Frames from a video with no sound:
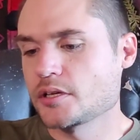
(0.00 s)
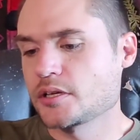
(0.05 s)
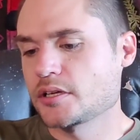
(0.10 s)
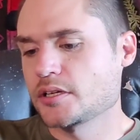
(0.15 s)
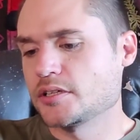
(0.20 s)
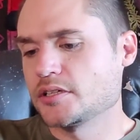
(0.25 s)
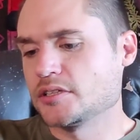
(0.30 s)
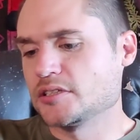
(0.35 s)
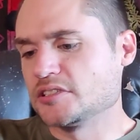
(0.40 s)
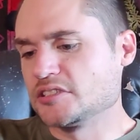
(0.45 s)

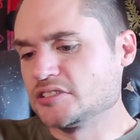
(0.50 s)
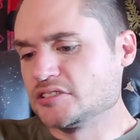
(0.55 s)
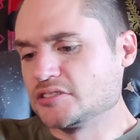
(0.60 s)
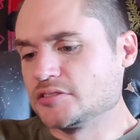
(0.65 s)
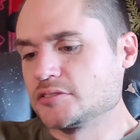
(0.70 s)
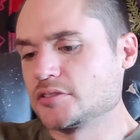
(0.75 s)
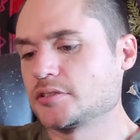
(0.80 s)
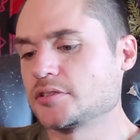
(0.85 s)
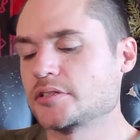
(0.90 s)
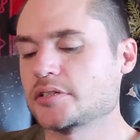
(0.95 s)

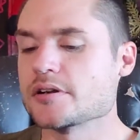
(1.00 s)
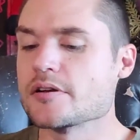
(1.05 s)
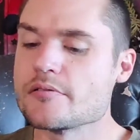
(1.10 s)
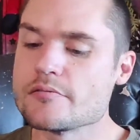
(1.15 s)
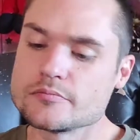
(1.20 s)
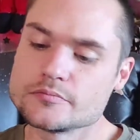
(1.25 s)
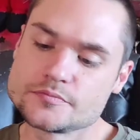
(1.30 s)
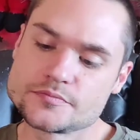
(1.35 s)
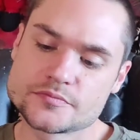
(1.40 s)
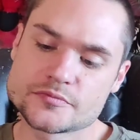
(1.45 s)

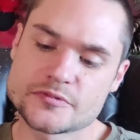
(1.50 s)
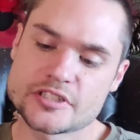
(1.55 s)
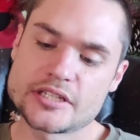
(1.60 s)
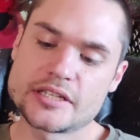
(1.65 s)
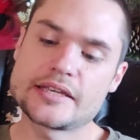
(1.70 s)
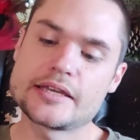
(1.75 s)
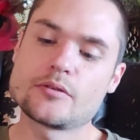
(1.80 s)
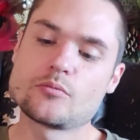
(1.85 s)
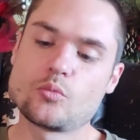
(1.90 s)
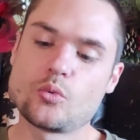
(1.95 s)
Can
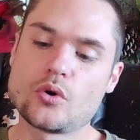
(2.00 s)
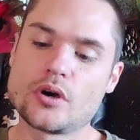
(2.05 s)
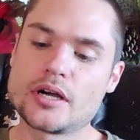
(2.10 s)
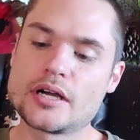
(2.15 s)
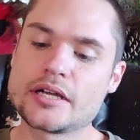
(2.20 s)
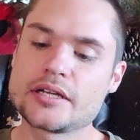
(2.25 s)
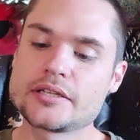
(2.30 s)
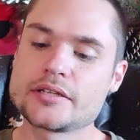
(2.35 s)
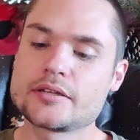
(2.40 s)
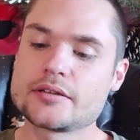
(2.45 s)
I get
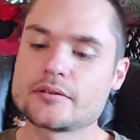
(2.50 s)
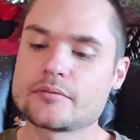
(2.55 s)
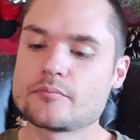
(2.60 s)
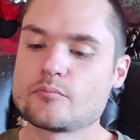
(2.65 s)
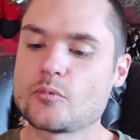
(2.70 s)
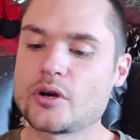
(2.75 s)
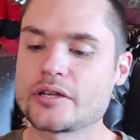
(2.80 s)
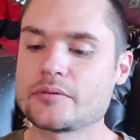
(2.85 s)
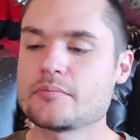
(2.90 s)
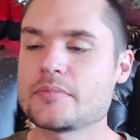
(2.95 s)
one
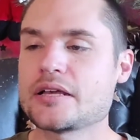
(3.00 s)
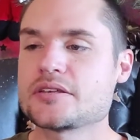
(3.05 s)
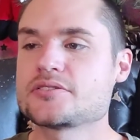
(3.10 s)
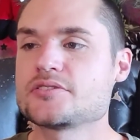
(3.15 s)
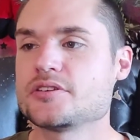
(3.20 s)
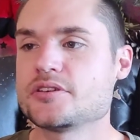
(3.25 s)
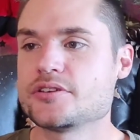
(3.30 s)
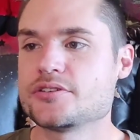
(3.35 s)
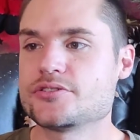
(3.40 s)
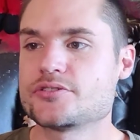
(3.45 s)
one
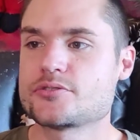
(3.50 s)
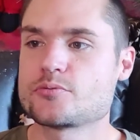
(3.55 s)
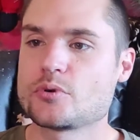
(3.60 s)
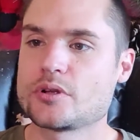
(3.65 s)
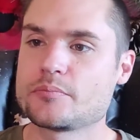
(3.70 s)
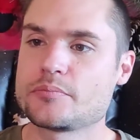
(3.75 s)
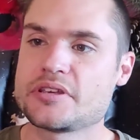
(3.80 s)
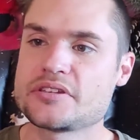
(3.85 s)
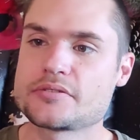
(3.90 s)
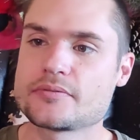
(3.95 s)
message,
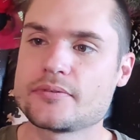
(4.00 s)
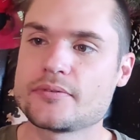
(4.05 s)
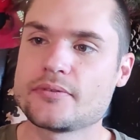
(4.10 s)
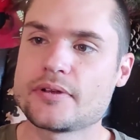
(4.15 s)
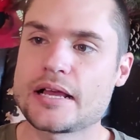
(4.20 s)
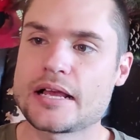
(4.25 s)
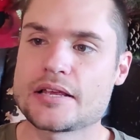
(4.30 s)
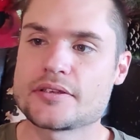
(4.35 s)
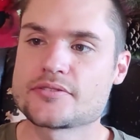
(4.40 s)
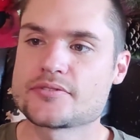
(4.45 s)
one piece of
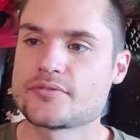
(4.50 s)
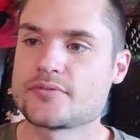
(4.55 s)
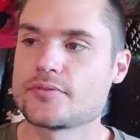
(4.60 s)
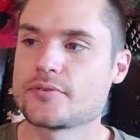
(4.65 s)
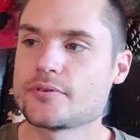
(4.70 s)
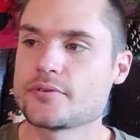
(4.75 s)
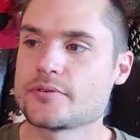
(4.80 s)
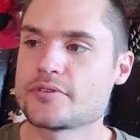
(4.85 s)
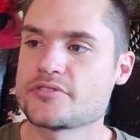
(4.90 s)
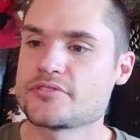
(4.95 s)
advice
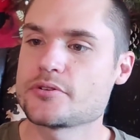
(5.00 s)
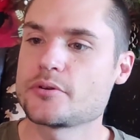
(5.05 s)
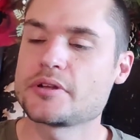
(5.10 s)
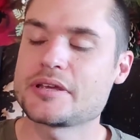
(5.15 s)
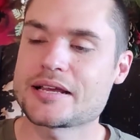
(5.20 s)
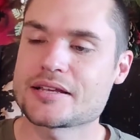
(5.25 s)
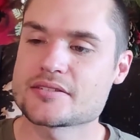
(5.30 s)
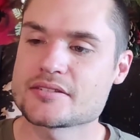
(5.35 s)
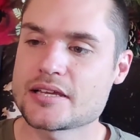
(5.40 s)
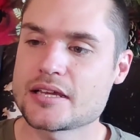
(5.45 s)
for the
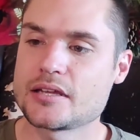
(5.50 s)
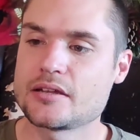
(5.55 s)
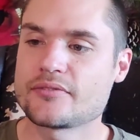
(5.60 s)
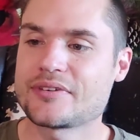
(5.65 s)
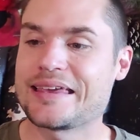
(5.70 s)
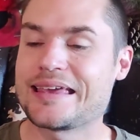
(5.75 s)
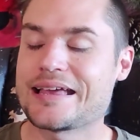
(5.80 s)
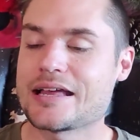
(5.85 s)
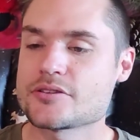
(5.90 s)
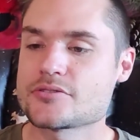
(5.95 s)
zodiac sign
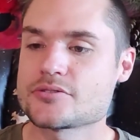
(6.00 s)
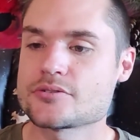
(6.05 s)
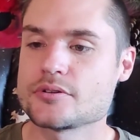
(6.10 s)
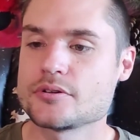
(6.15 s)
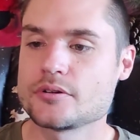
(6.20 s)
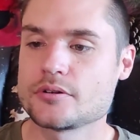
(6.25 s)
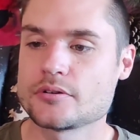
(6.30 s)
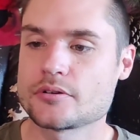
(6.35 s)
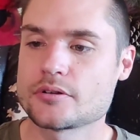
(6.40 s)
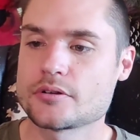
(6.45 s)
of
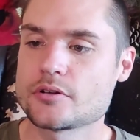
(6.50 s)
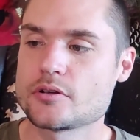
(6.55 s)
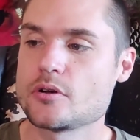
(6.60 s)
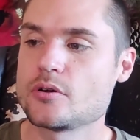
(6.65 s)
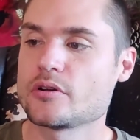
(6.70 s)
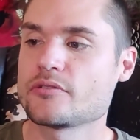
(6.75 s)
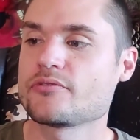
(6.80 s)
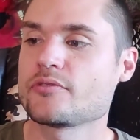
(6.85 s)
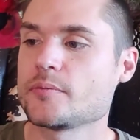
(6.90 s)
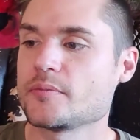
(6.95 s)
Cancer,
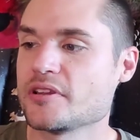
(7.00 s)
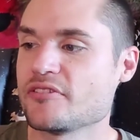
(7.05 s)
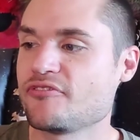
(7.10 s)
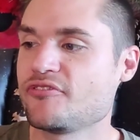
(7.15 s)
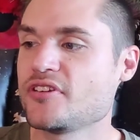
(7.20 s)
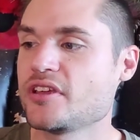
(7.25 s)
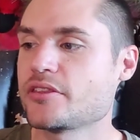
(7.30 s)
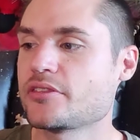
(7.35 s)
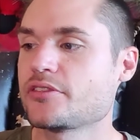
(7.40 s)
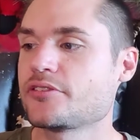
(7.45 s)
going from the
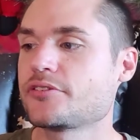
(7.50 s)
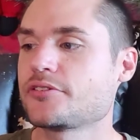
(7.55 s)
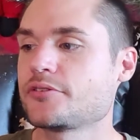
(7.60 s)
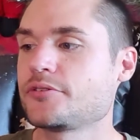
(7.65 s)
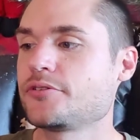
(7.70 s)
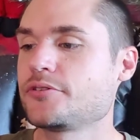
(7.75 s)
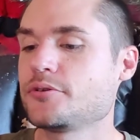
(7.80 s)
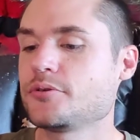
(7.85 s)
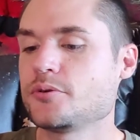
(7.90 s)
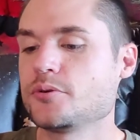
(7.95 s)
5th
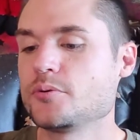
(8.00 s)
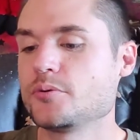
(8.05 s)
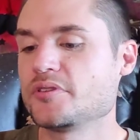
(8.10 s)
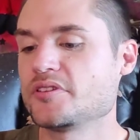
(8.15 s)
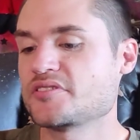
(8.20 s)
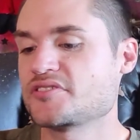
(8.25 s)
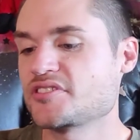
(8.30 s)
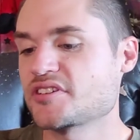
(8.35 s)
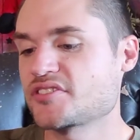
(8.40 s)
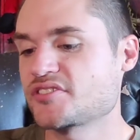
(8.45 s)
to
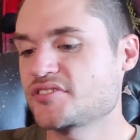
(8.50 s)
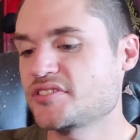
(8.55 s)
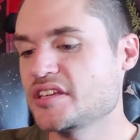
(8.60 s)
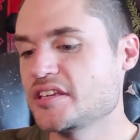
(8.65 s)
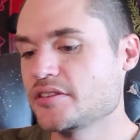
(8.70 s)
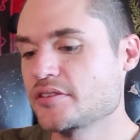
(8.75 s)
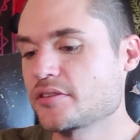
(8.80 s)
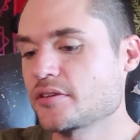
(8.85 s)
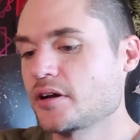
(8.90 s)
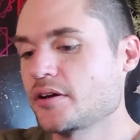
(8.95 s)
the
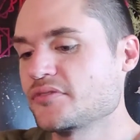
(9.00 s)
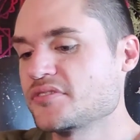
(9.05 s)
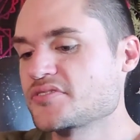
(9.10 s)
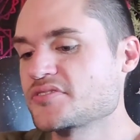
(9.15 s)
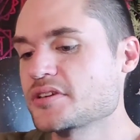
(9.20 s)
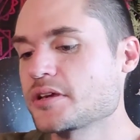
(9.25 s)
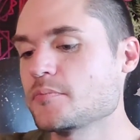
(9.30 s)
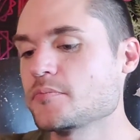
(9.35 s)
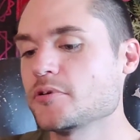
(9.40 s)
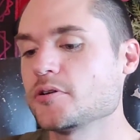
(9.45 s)
16th of
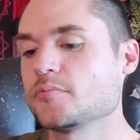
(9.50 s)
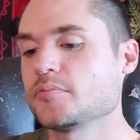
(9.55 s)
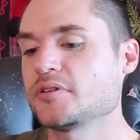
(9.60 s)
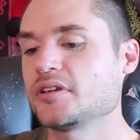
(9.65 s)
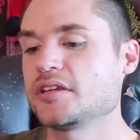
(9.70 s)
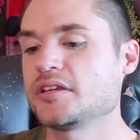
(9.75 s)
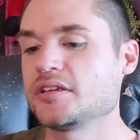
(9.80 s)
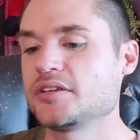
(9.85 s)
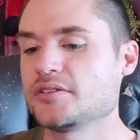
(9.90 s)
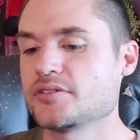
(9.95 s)
December,
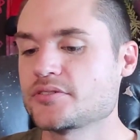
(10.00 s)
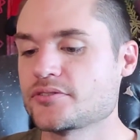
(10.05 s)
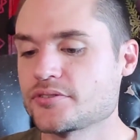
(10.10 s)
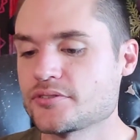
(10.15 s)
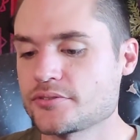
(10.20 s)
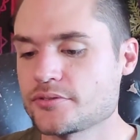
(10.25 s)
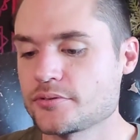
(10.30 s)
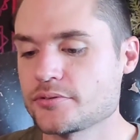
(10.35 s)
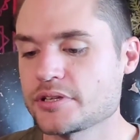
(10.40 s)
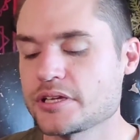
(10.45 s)
please,
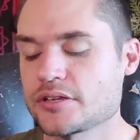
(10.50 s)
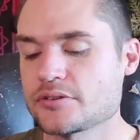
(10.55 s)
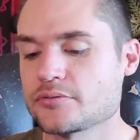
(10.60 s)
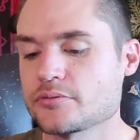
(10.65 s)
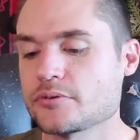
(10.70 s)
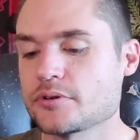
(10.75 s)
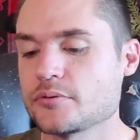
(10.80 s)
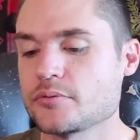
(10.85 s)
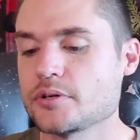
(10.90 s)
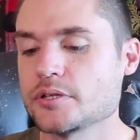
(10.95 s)

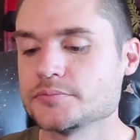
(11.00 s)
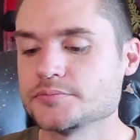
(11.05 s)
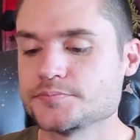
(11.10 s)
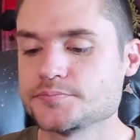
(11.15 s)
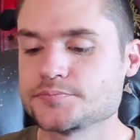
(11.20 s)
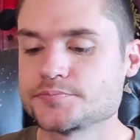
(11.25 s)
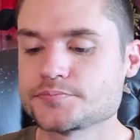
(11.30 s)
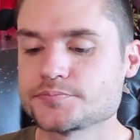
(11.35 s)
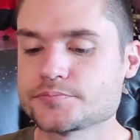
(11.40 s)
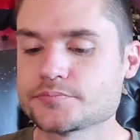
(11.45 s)

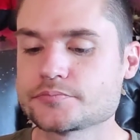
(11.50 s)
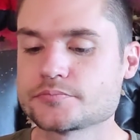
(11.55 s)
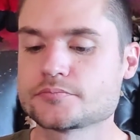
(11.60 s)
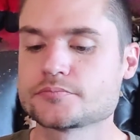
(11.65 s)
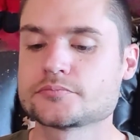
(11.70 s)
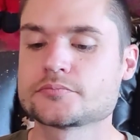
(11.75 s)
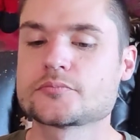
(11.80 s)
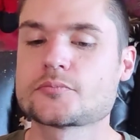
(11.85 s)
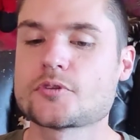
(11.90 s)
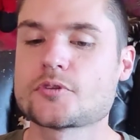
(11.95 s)
2001?